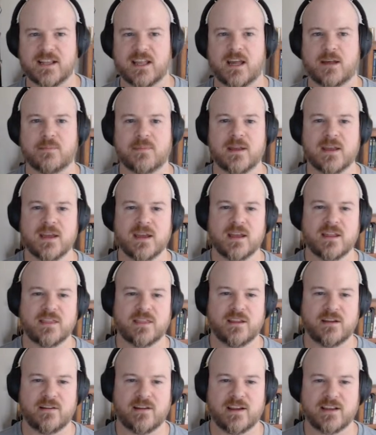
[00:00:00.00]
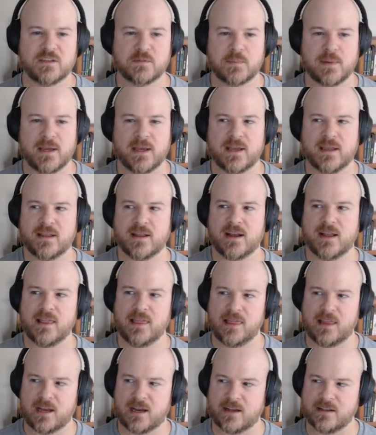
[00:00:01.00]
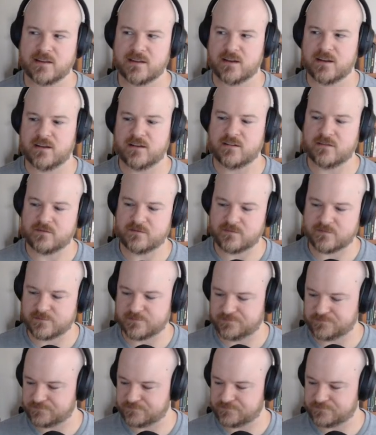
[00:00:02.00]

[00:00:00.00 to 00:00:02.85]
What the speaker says: up. There has been a lot of